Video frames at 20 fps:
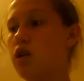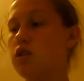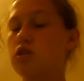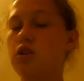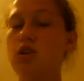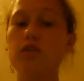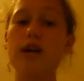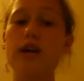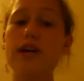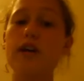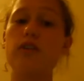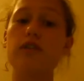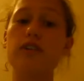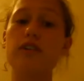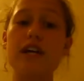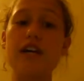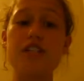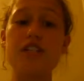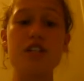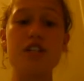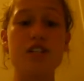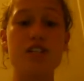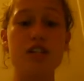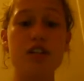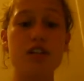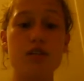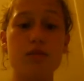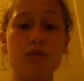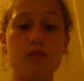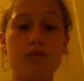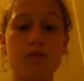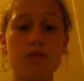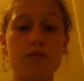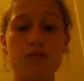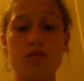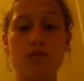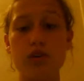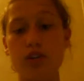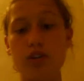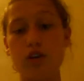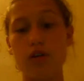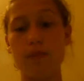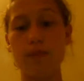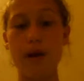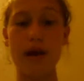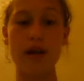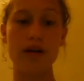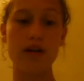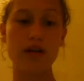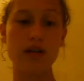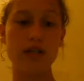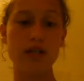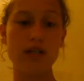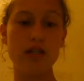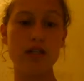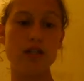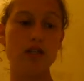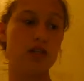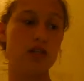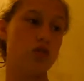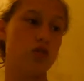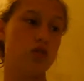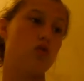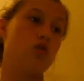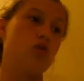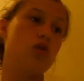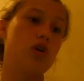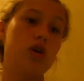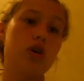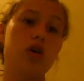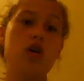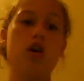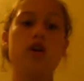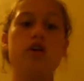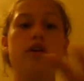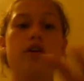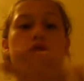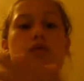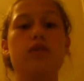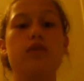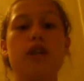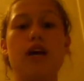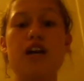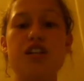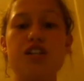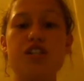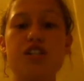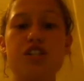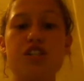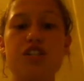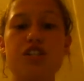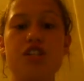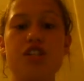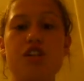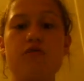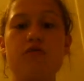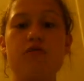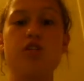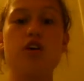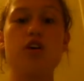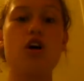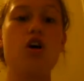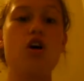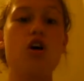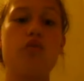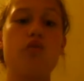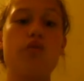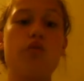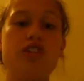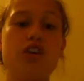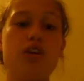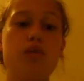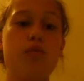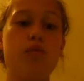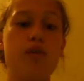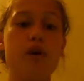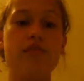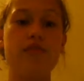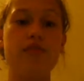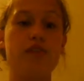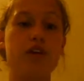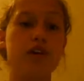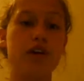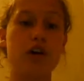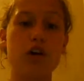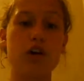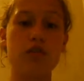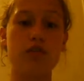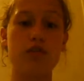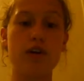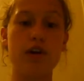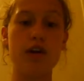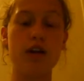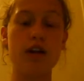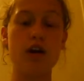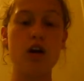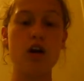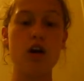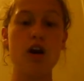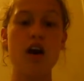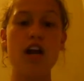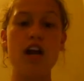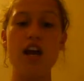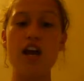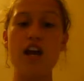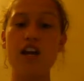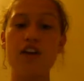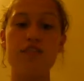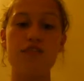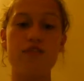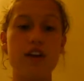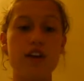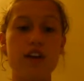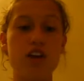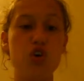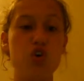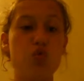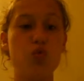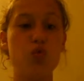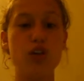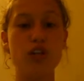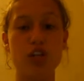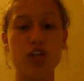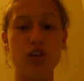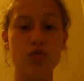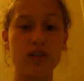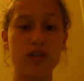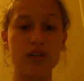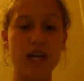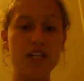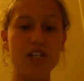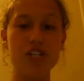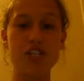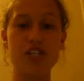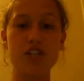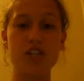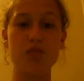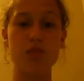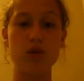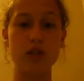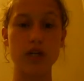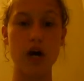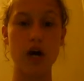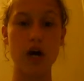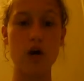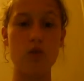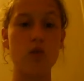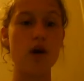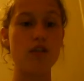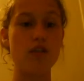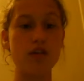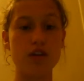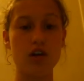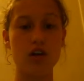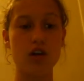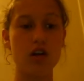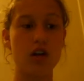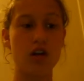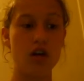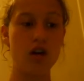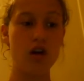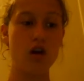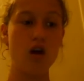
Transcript: don't let your relationship with your parents or your relationships with your boyfriend, girlfriend interfere with your relationship with God. Whether you're